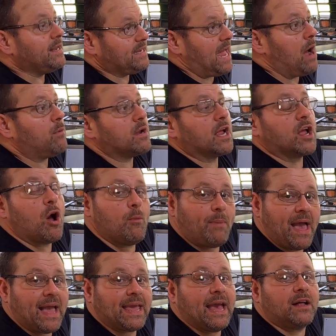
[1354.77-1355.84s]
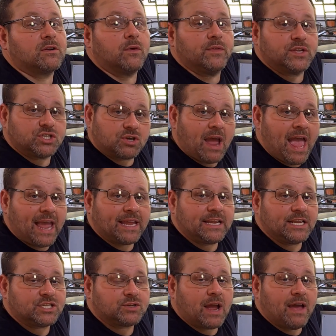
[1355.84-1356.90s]
Now when I go back out on the track
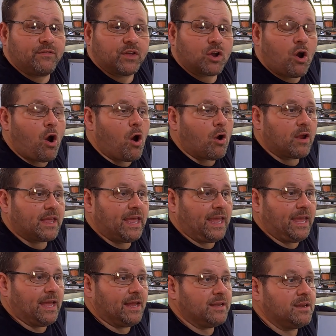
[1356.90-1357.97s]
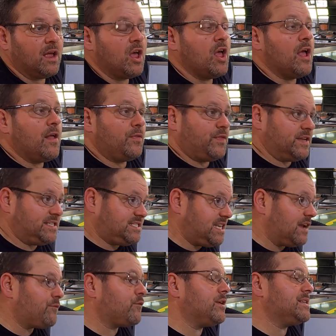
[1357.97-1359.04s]
and I drive the car again, the
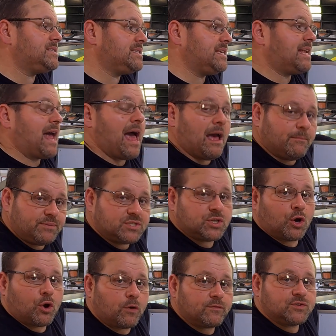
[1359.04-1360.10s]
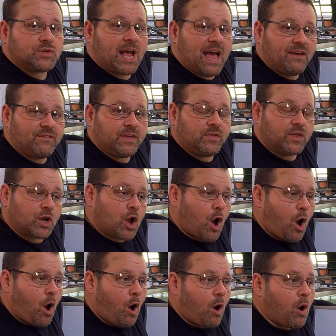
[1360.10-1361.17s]
difference that I observe driving the
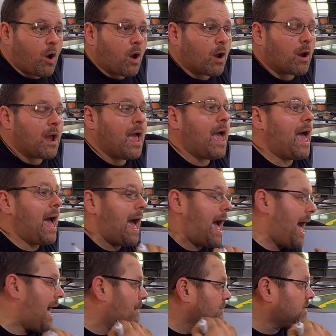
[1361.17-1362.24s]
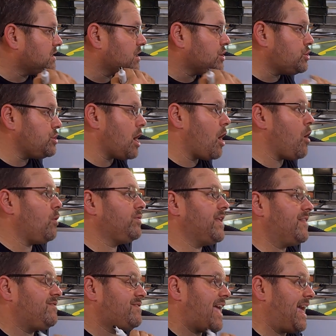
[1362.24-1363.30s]
car, I'm gonna know
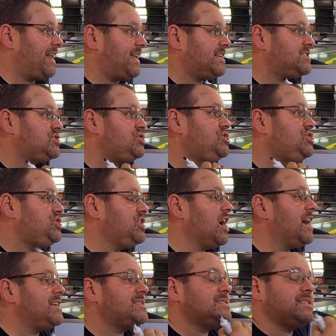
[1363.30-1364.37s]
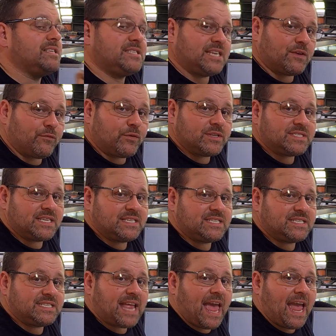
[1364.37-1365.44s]
that that is just the difference in
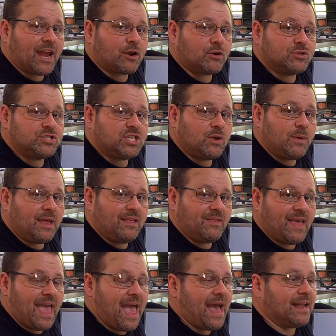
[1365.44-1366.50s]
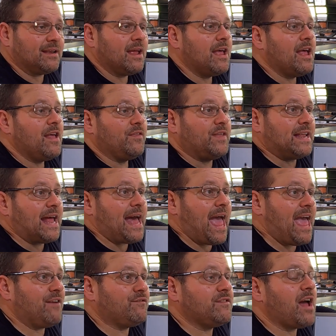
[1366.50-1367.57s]
stagger doing that, that I
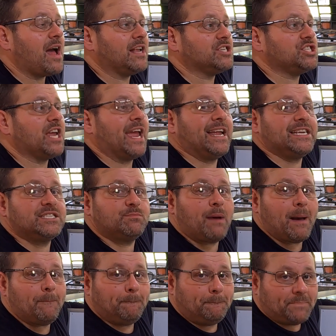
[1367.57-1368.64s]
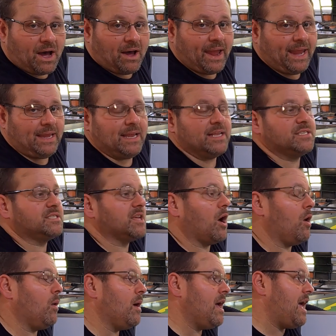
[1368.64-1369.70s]
have not changed my bite. And
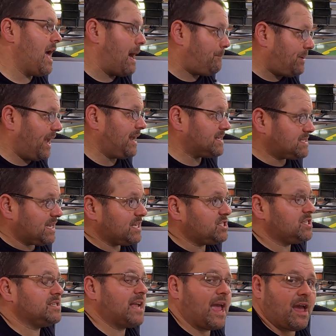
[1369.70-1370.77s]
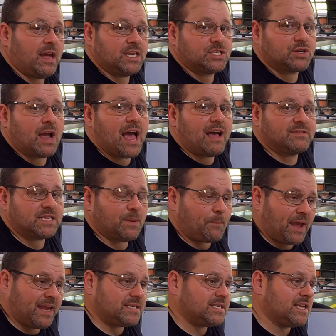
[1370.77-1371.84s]
so I pay attention to how it drives, I
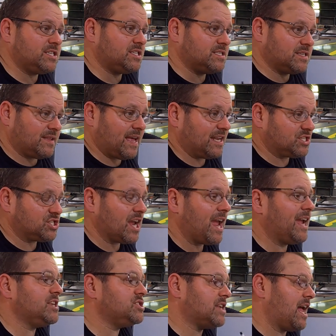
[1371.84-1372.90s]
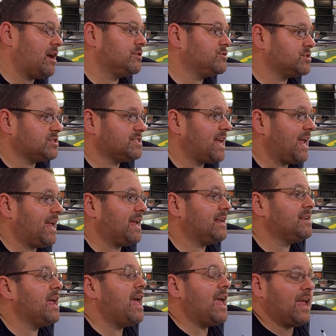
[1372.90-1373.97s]
pay attention to that change, and I
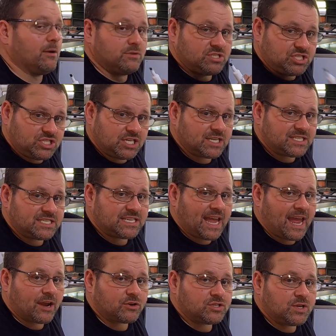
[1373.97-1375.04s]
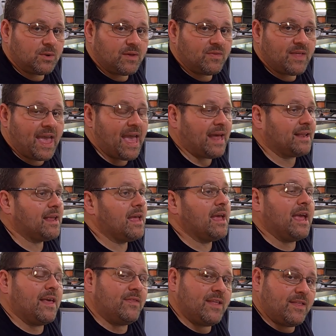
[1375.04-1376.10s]
understand it was just stagger doing that,
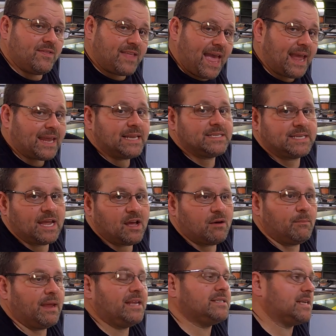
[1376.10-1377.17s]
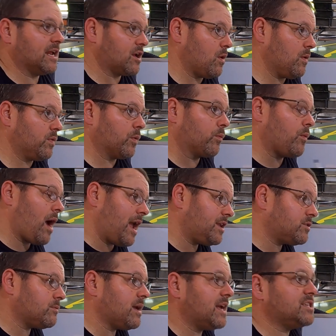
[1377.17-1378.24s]
and then that can tell me, did I go in the
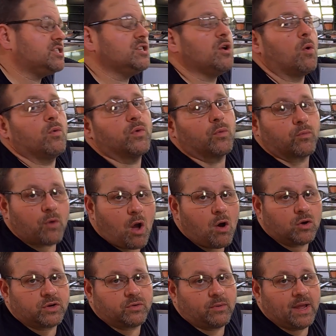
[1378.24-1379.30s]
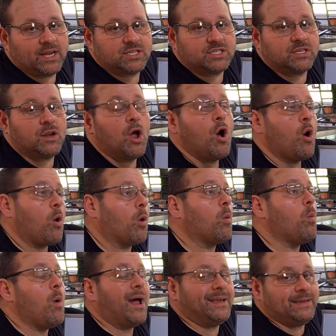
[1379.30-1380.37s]
right direction or the wrong direction, or
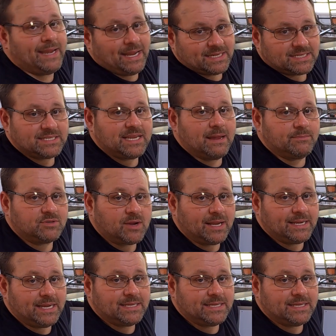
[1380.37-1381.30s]
what next step do I